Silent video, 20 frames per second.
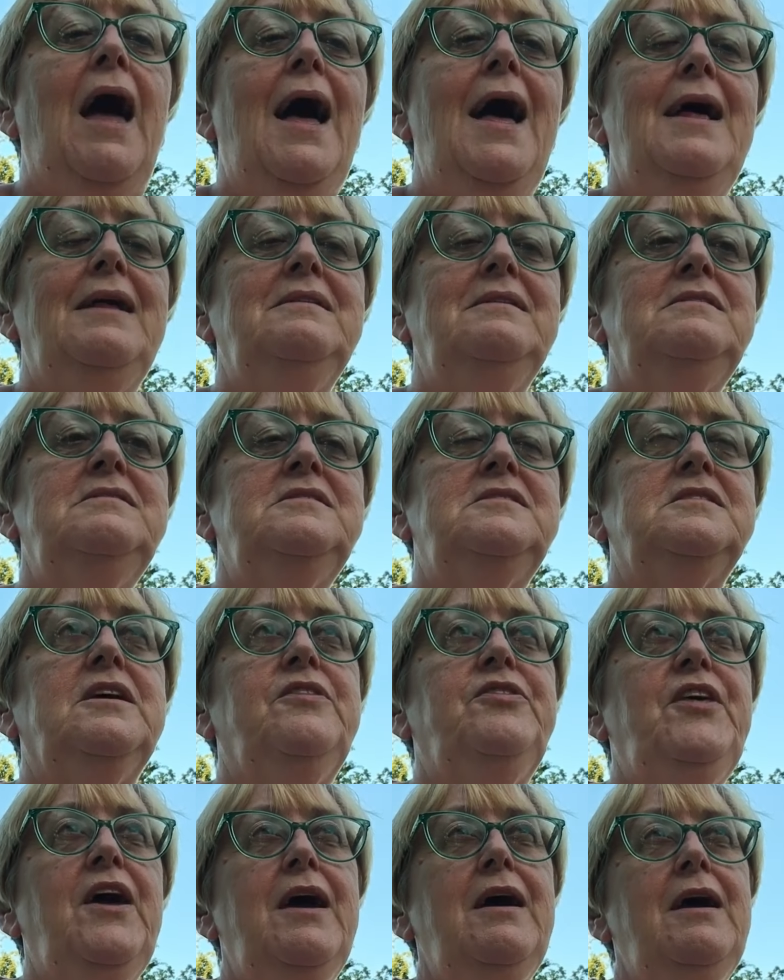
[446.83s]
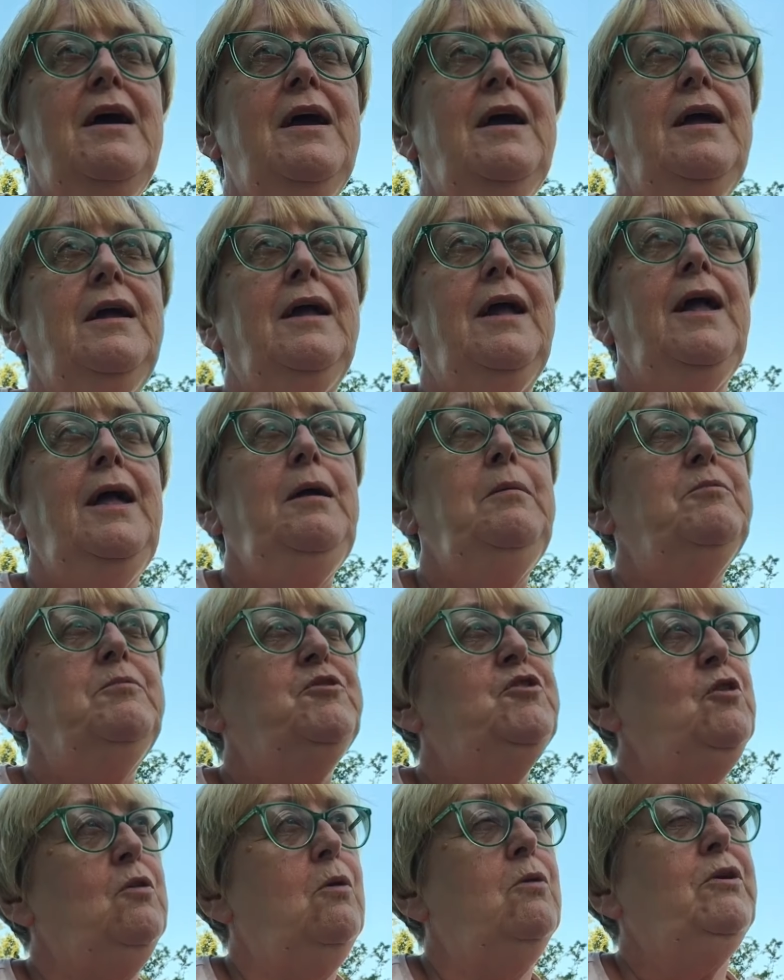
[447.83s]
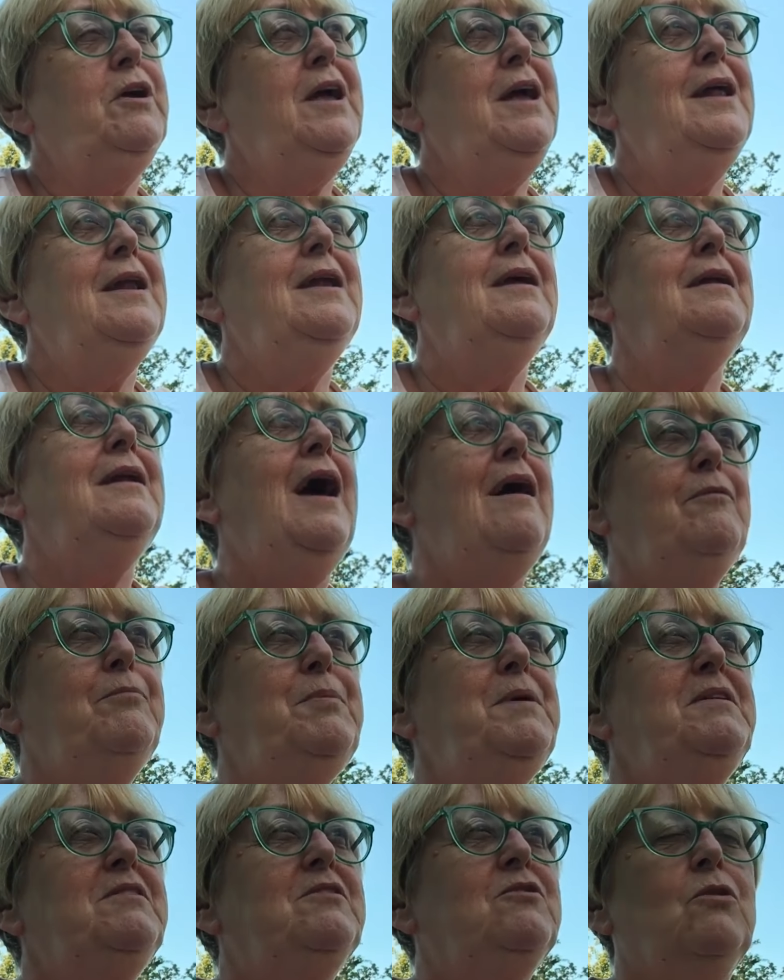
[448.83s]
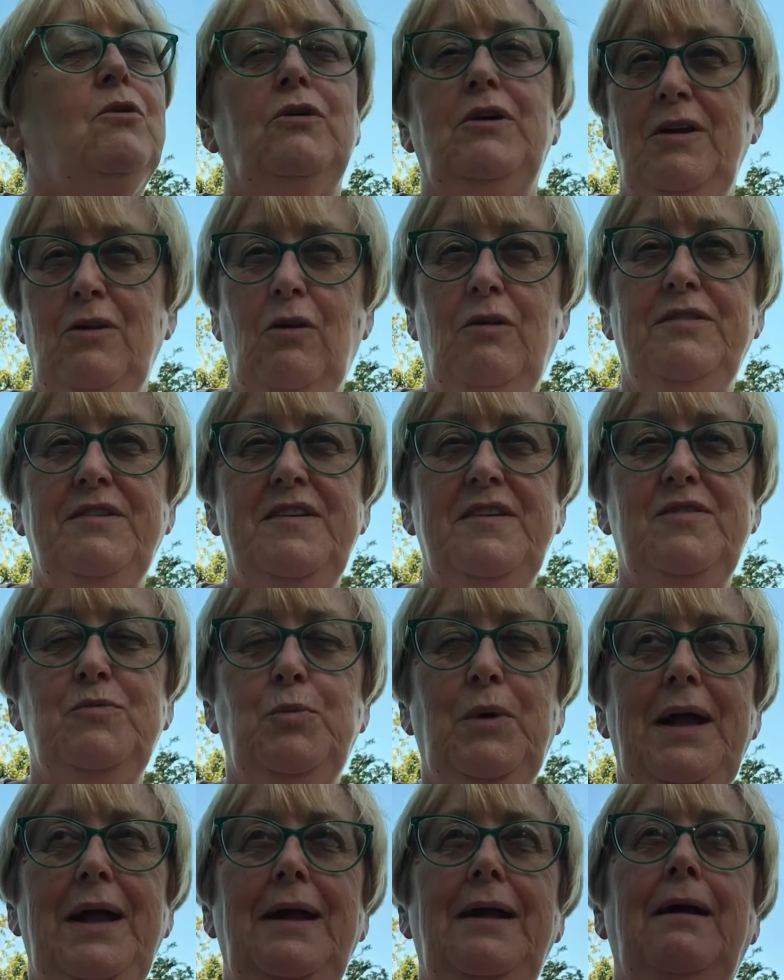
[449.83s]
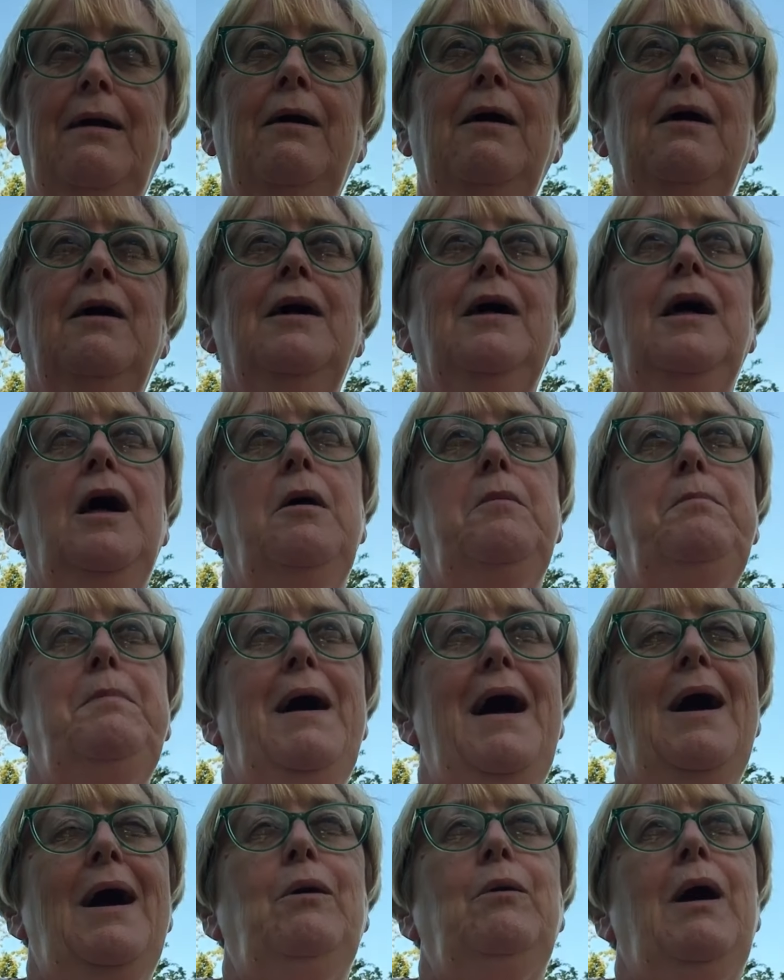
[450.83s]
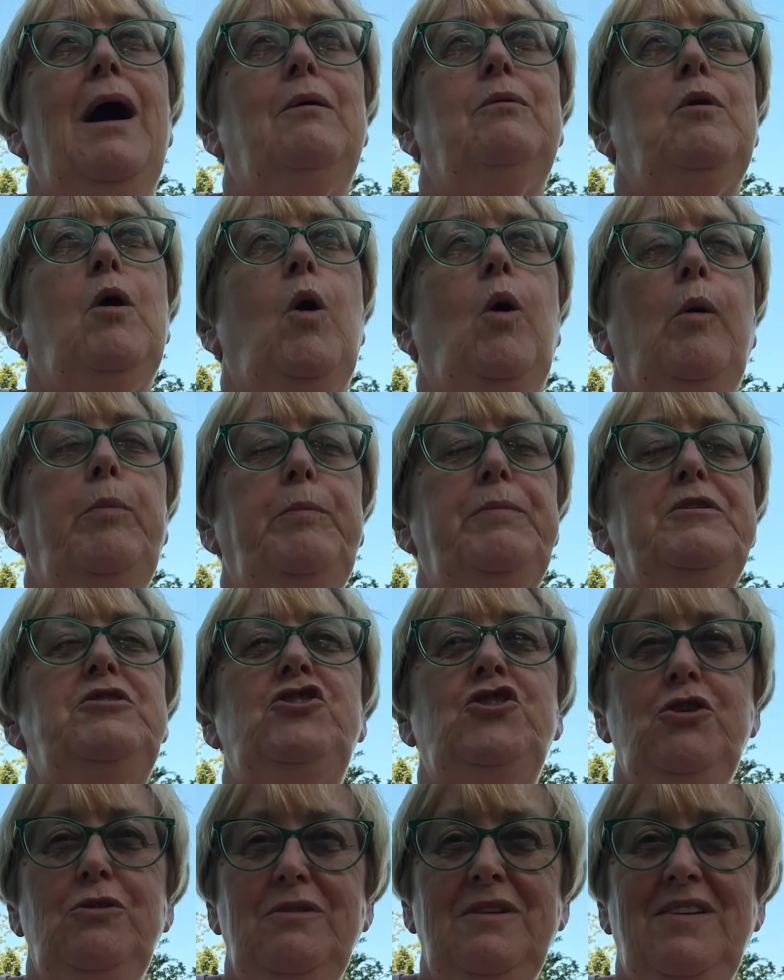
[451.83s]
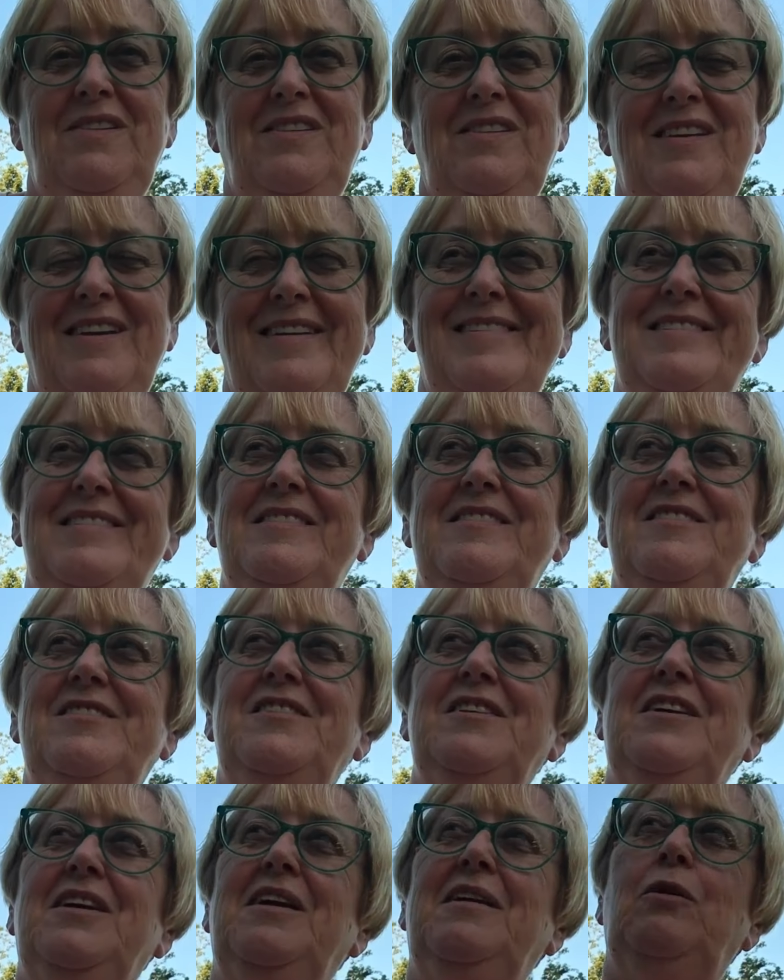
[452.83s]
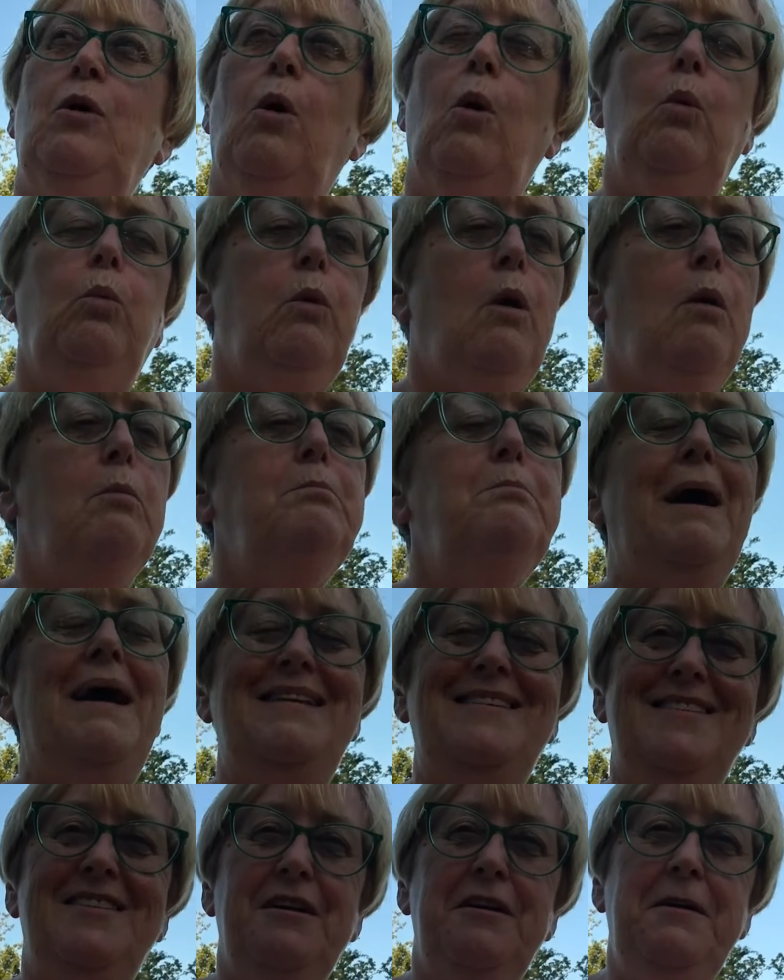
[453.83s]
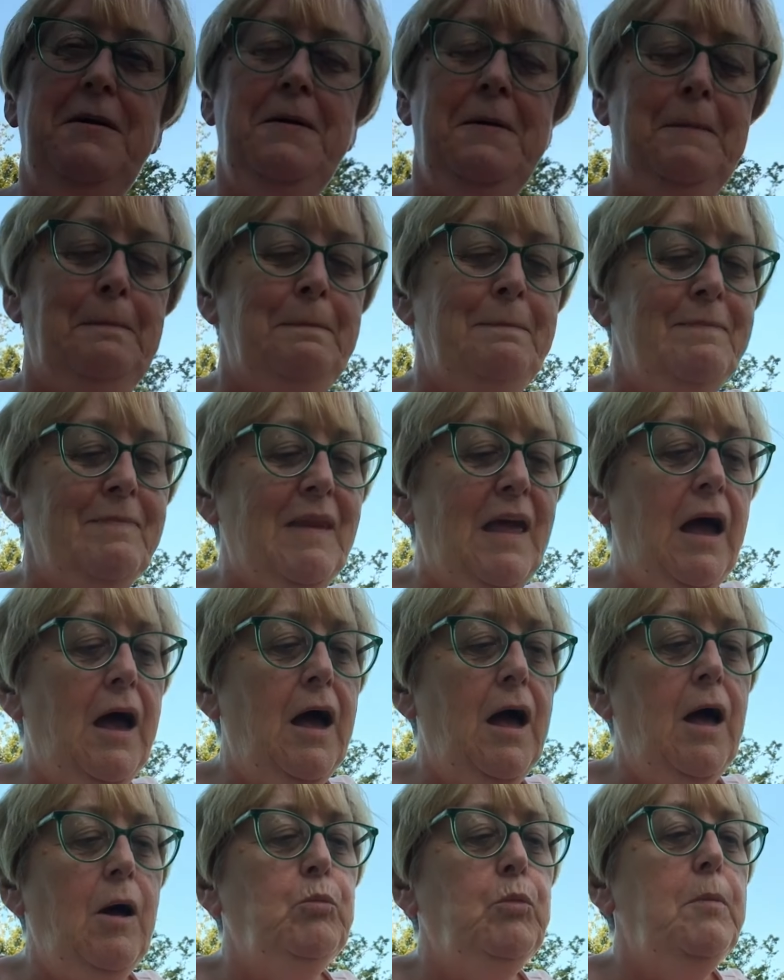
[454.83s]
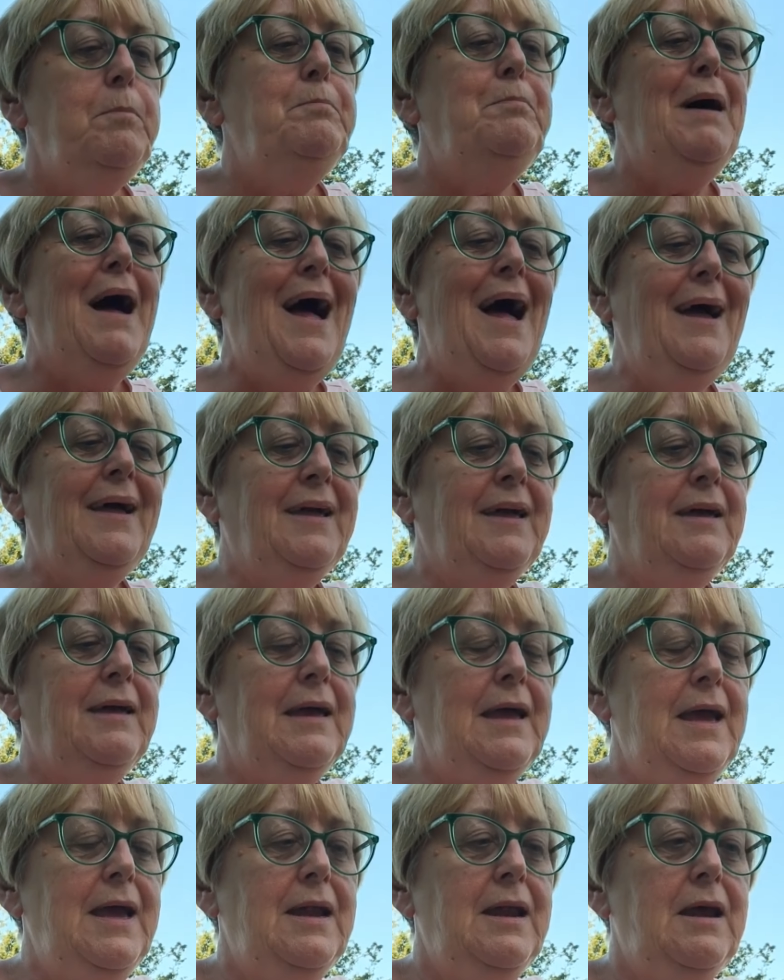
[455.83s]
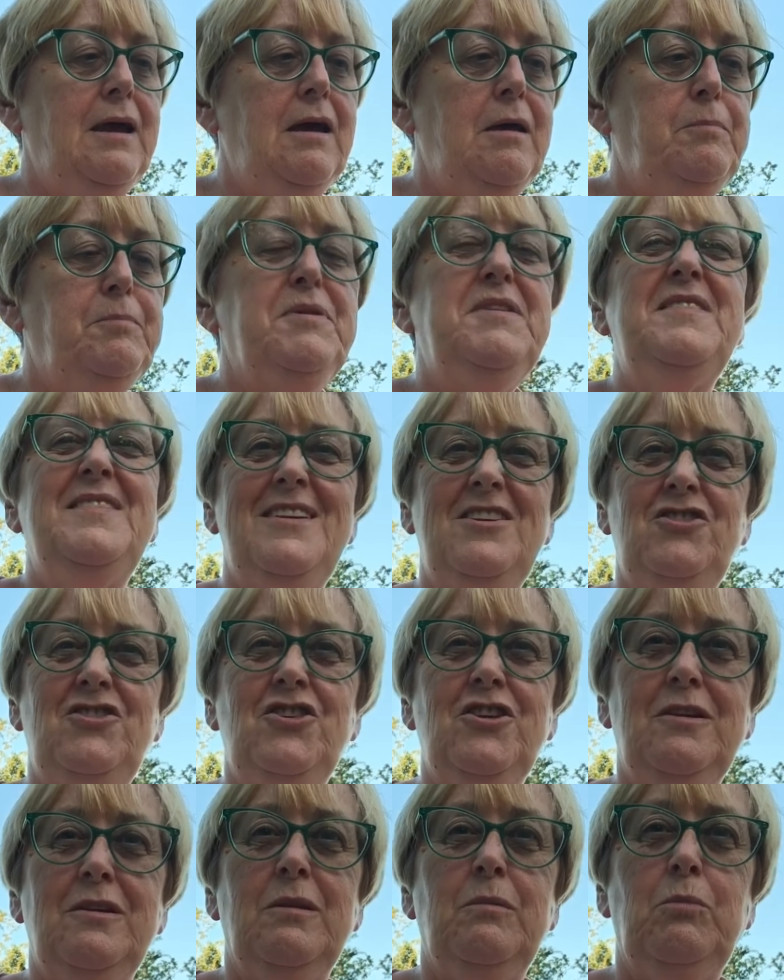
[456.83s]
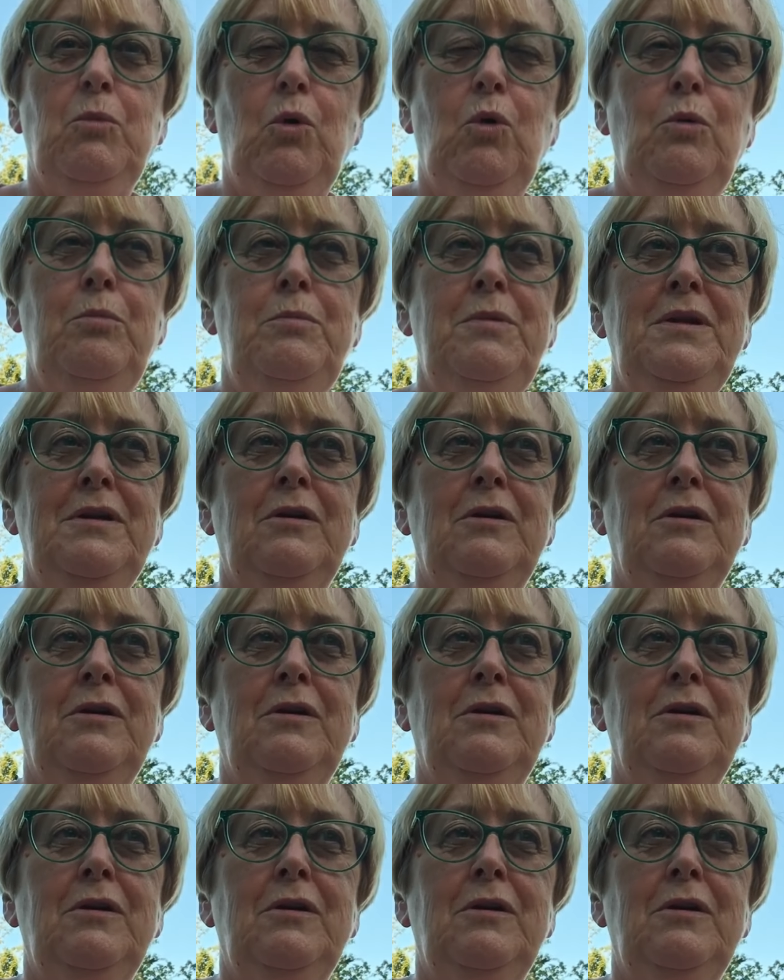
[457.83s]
And they keep talking and have been talking all this week about our opportunities to go one better uh, we're back in a position at the moment